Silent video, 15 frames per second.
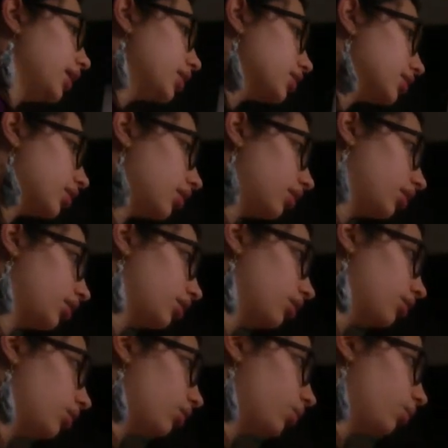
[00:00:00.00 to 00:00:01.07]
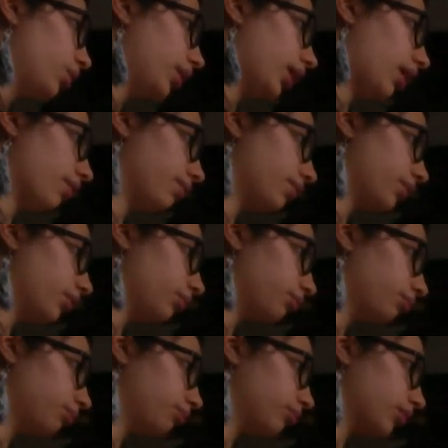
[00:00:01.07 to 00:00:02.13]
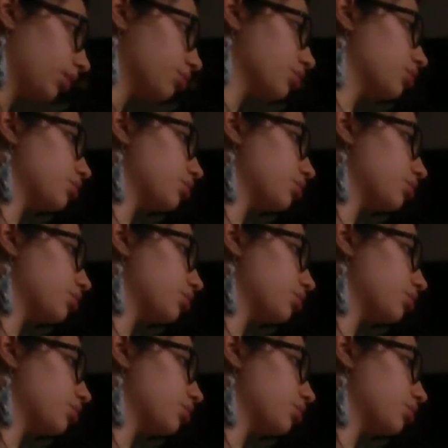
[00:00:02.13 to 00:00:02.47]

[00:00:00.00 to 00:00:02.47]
x, we have delta